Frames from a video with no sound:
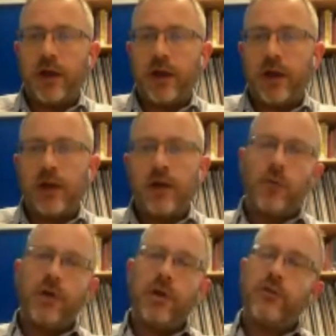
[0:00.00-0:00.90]
So
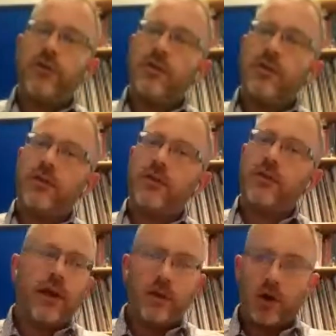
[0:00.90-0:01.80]
we're using things
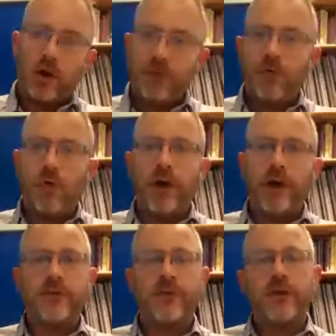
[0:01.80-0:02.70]
like Adobe
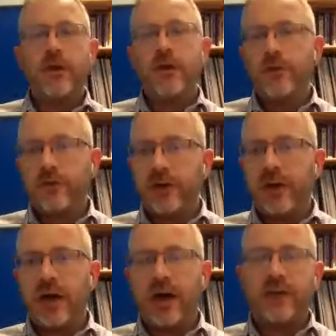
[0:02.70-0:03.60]
Voice,
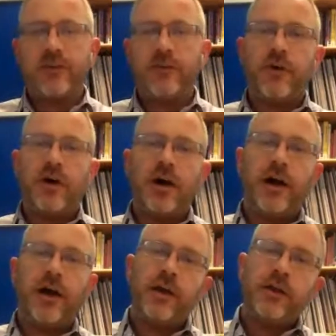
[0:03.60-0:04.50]

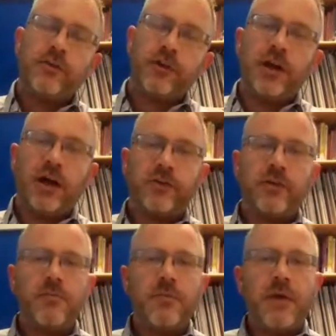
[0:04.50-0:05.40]
Screencastify,
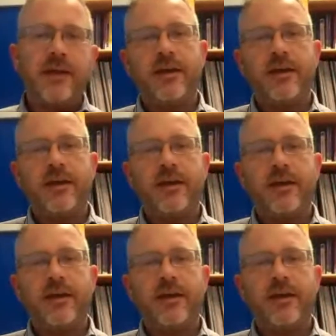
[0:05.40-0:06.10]
Screencast-O-Matic,